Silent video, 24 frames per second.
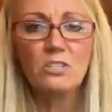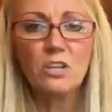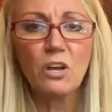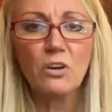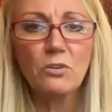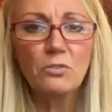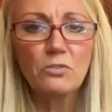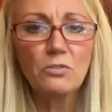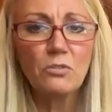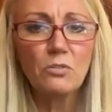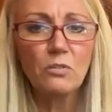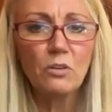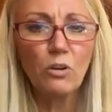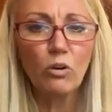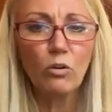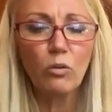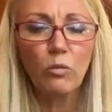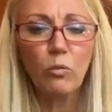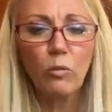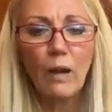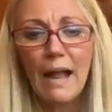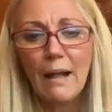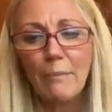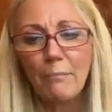I almost said
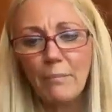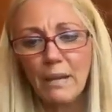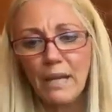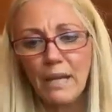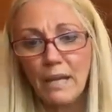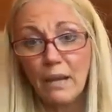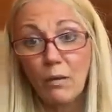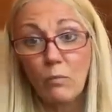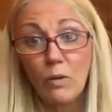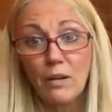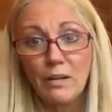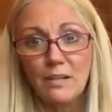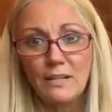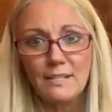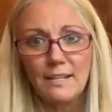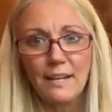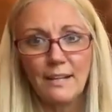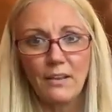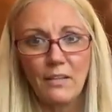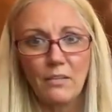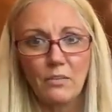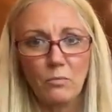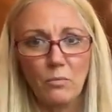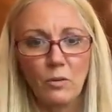another word. They're
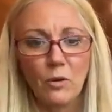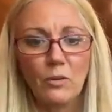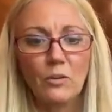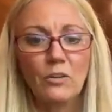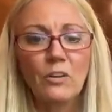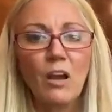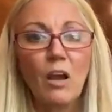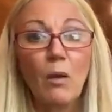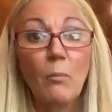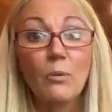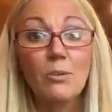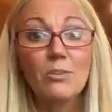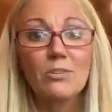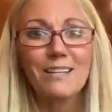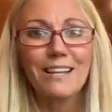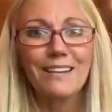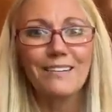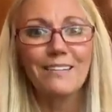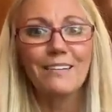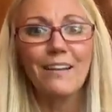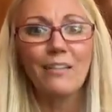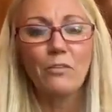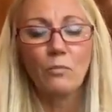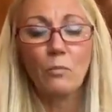so crappy
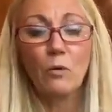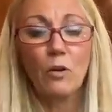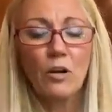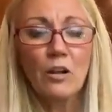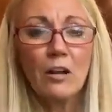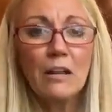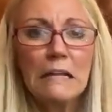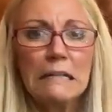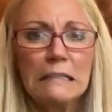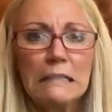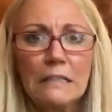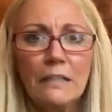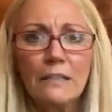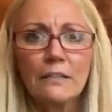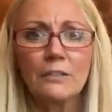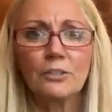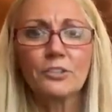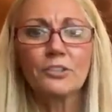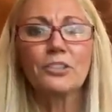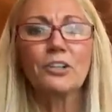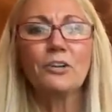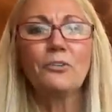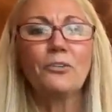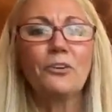that it makes you not
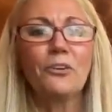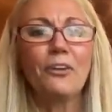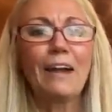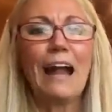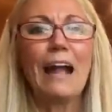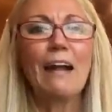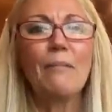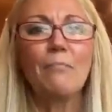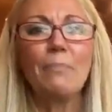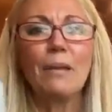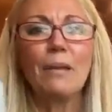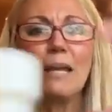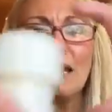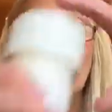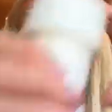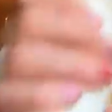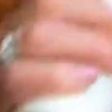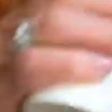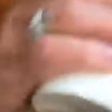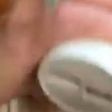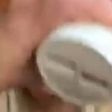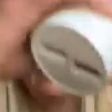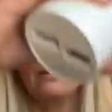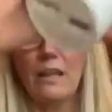want to do
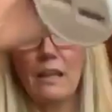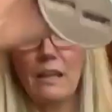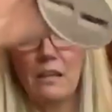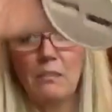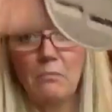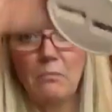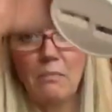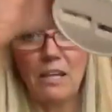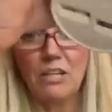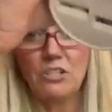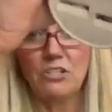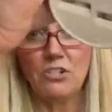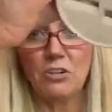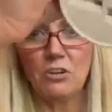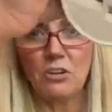anything. Look here.